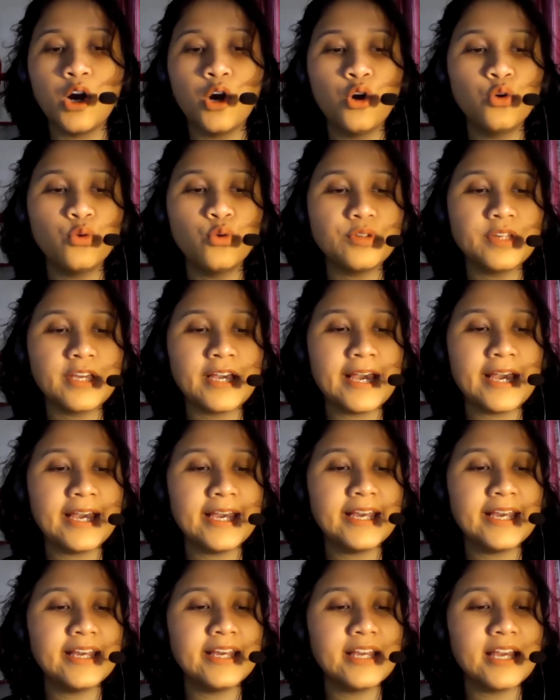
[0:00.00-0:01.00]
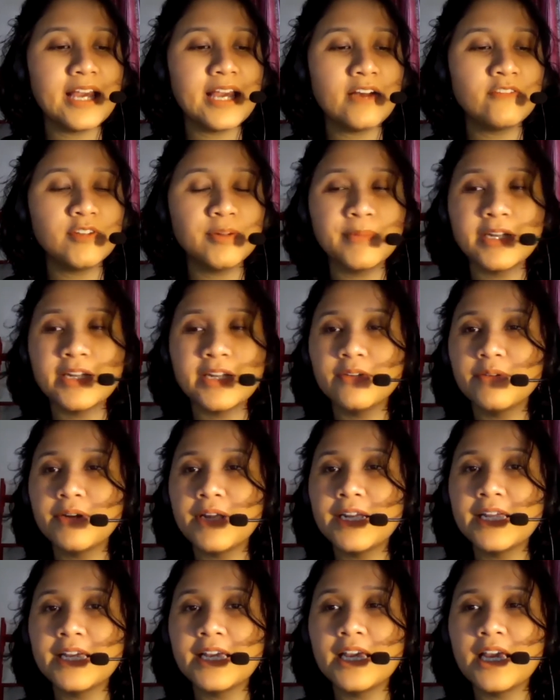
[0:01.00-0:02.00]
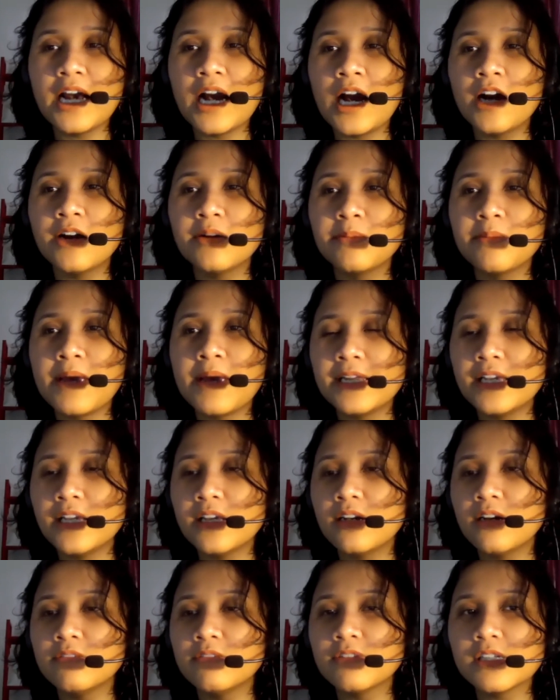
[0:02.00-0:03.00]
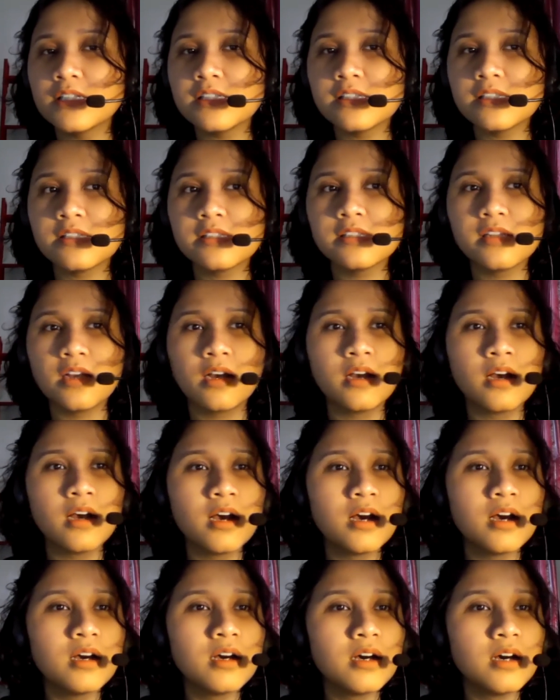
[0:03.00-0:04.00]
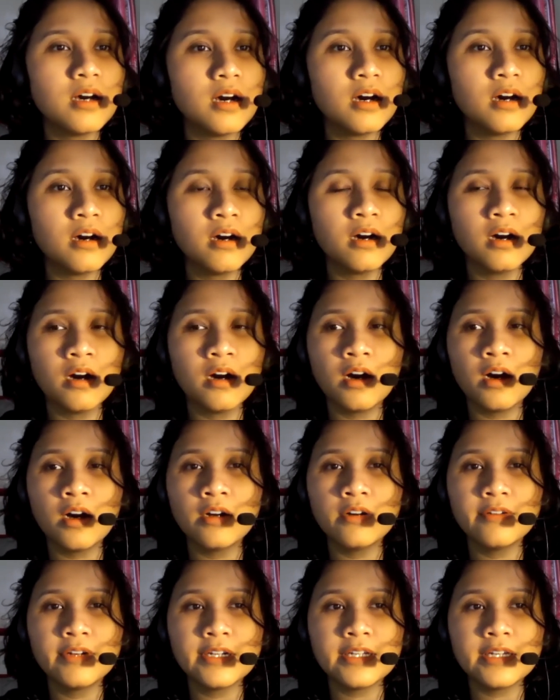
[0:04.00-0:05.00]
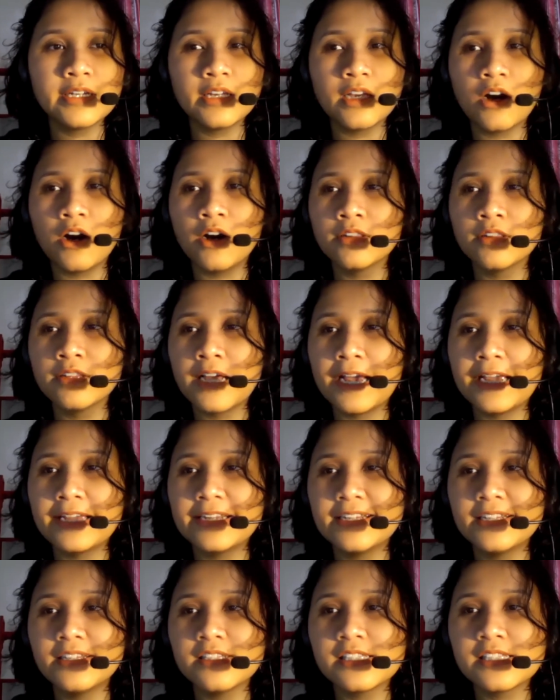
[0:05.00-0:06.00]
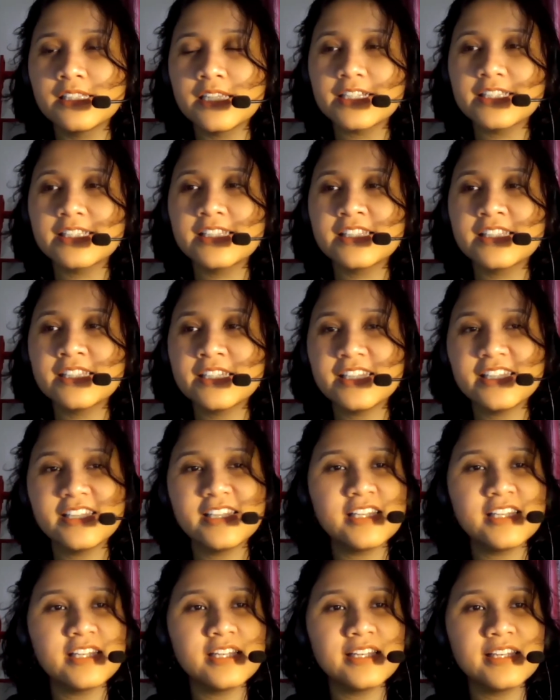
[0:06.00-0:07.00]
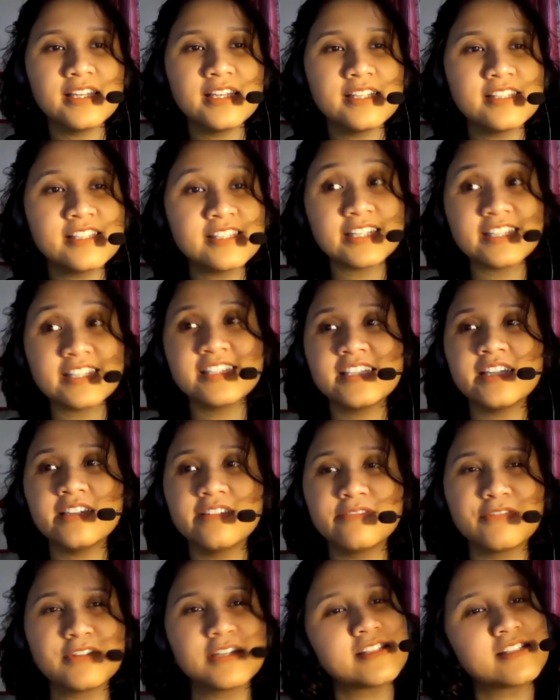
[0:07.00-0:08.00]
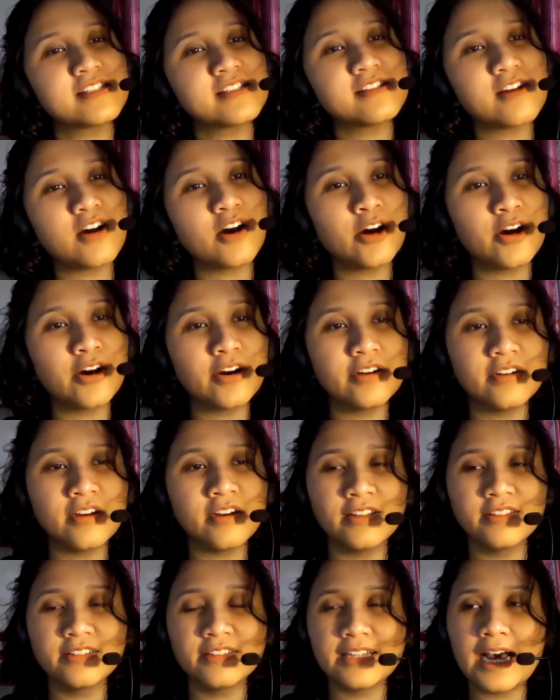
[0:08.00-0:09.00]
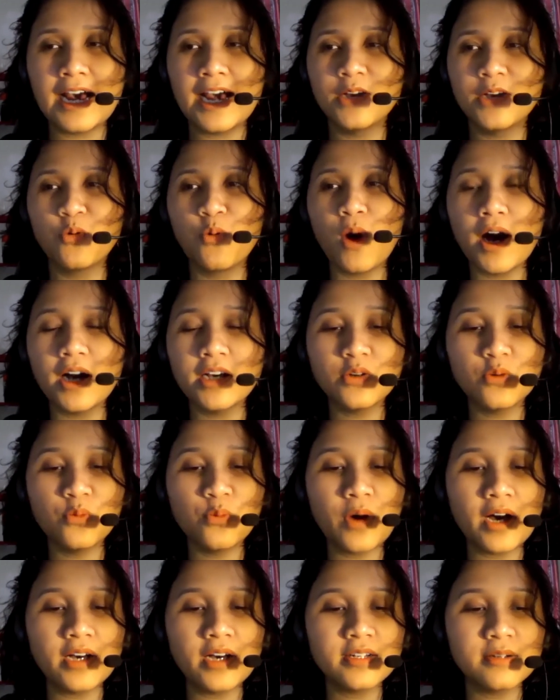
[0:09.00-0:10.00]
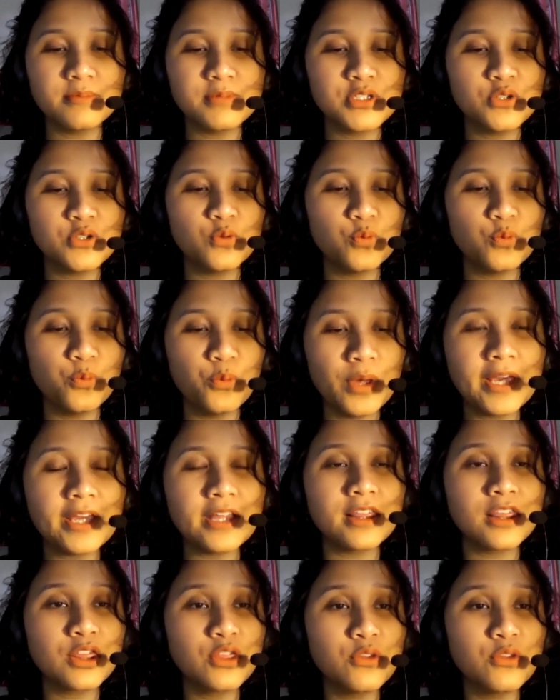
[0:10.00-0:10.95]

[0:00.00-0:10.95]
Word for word: Okay, everybody ready? How many of us uh, are ready online? 60, 60 of us are online. Welcome, welcome to week